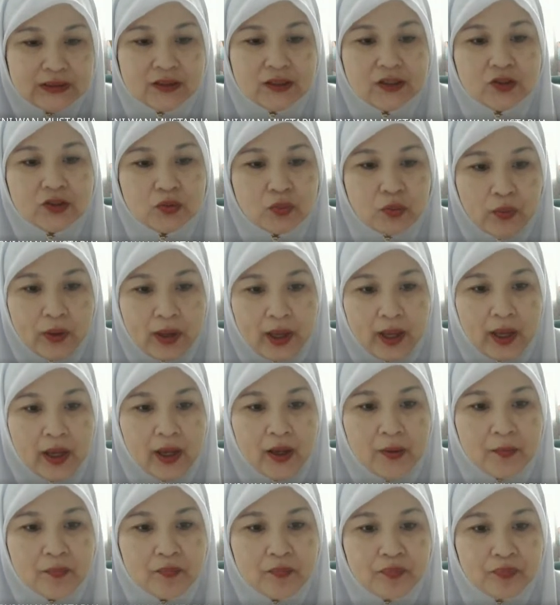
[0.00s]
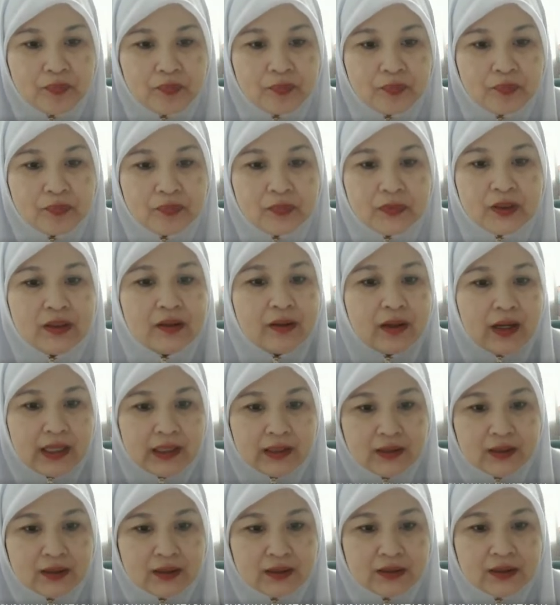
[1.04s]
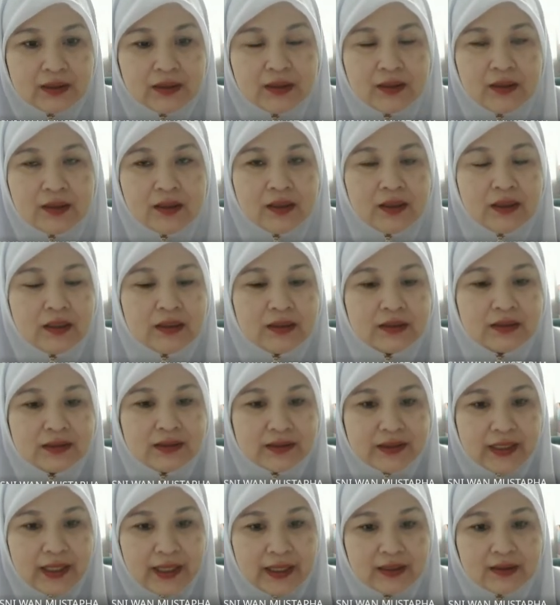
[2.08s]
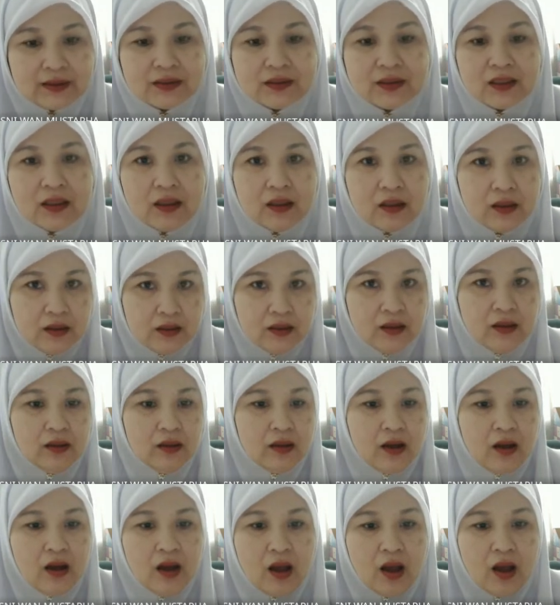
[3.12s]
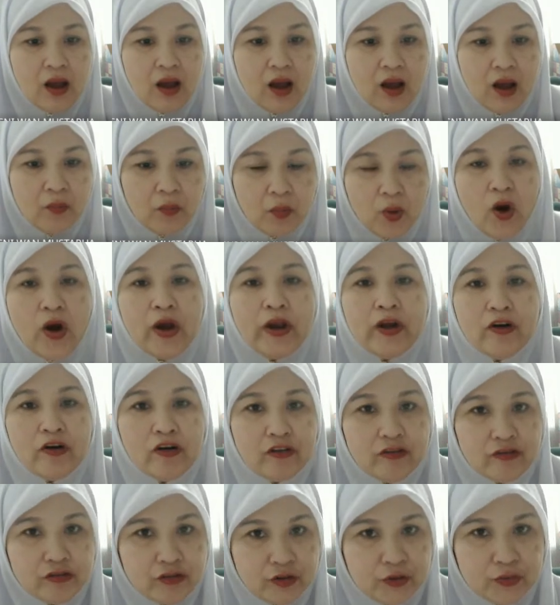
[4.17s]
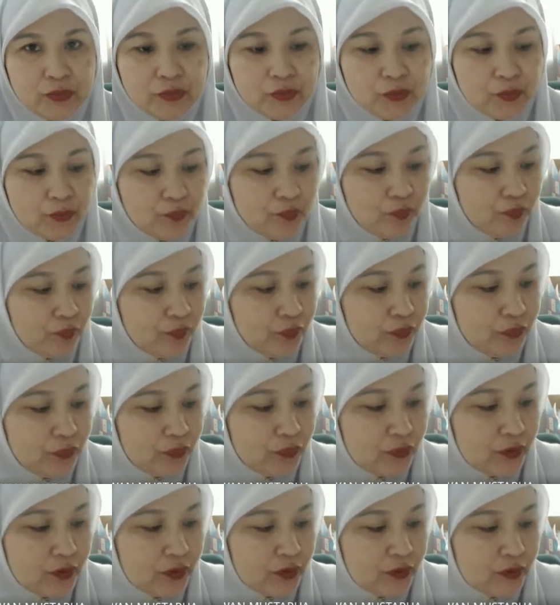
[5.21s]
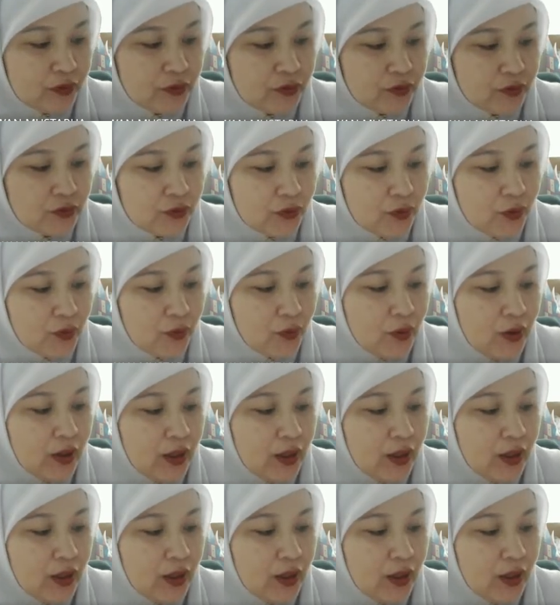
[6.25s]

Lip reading: is where the writer states her point of view. So